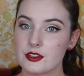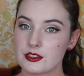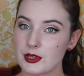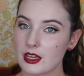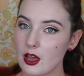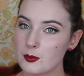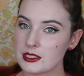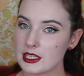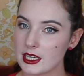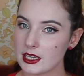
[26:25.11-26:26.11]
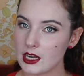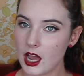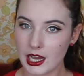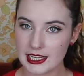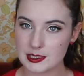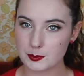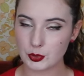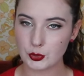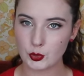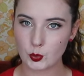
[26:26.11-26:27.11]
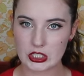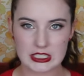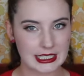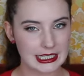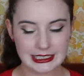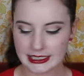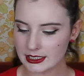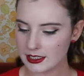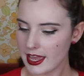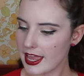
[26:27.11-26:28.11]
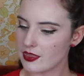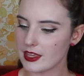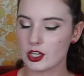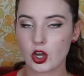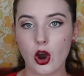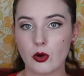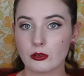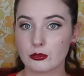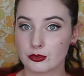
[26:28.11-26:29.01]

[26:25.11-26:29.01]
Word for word: So it comes in Ice Blue, which is a clear, and then Coral